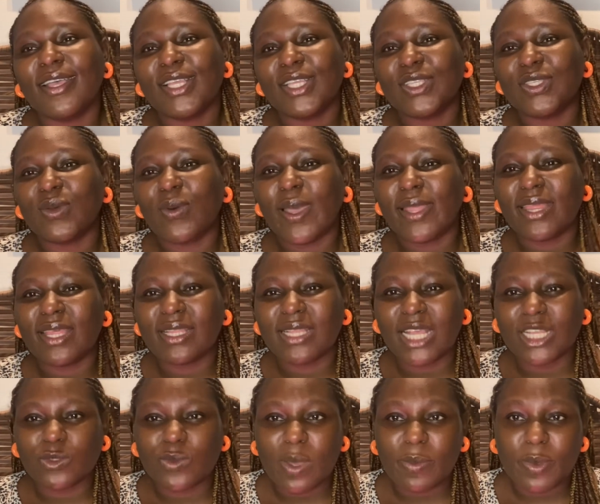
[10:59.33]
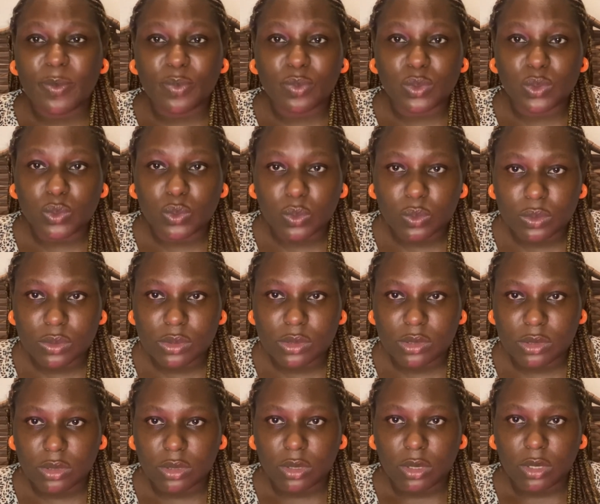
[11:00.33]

So I think that's why people don't